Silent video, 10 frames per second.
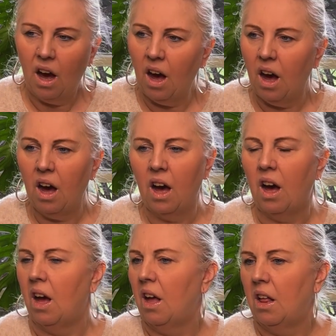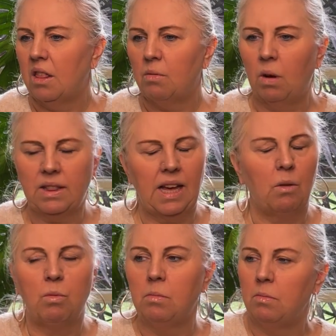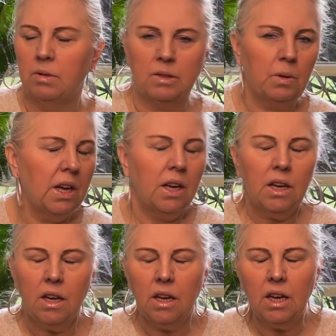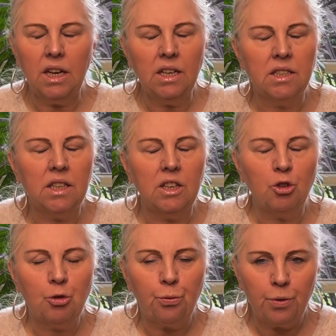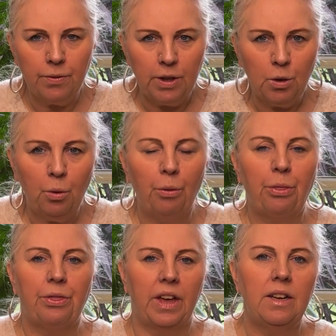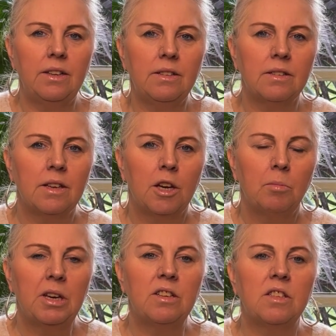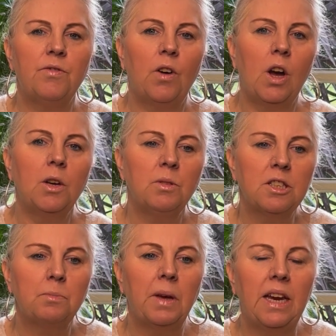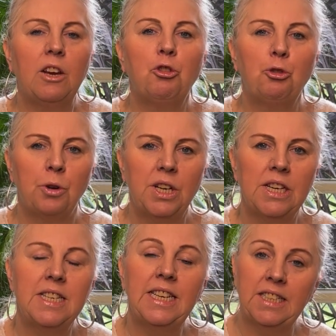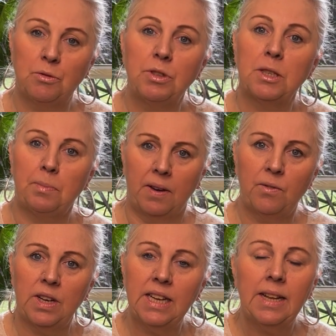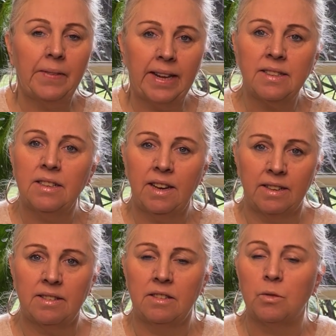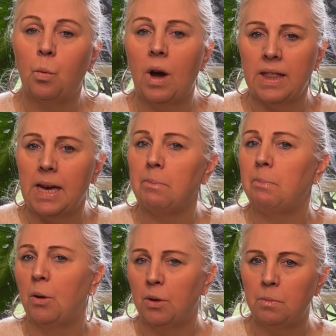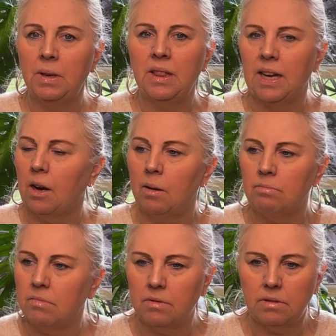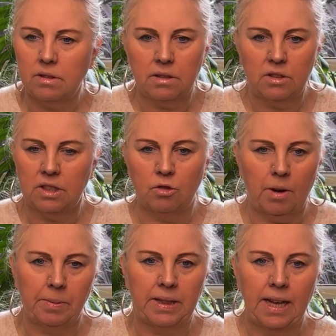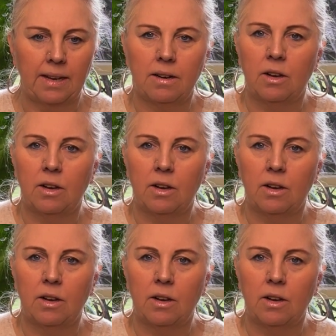Oh, what that woman was. It's trivial things, because if I was being treated disrespectfully, and that's in essence why that bothered me, that I'm just grabbing that.